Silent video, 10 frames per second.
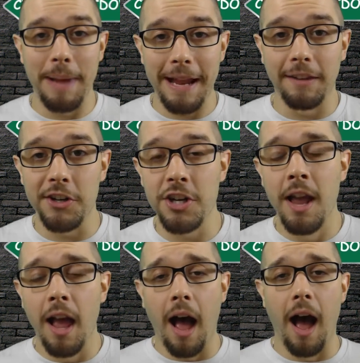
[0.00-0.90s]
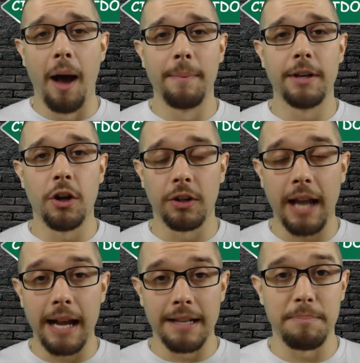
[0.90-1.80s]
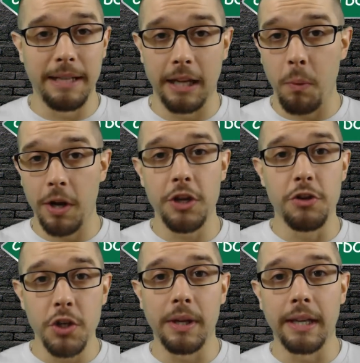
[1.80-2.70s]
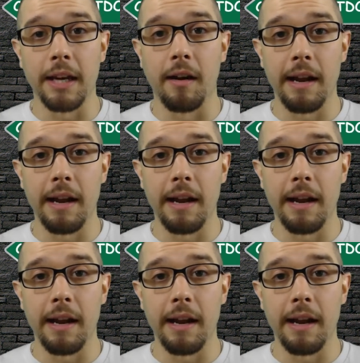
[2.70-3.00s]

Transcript: Baelish, you know, to kind of be like, what are you doing here?